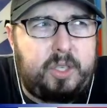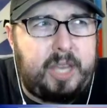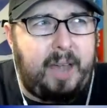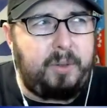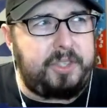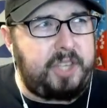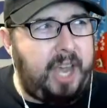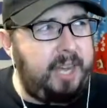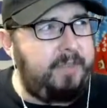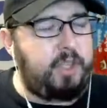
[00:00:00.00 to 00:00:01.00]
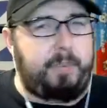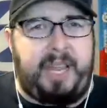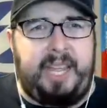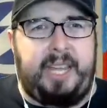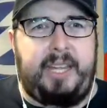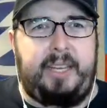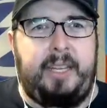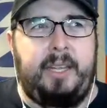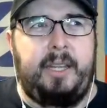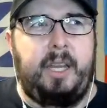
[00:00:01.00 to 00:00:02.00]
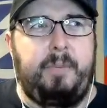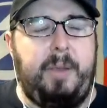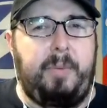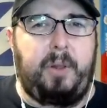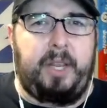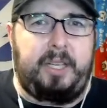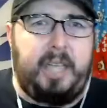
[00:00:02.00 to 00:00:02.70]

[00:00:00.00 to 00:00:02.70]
outside of Japan, people were like,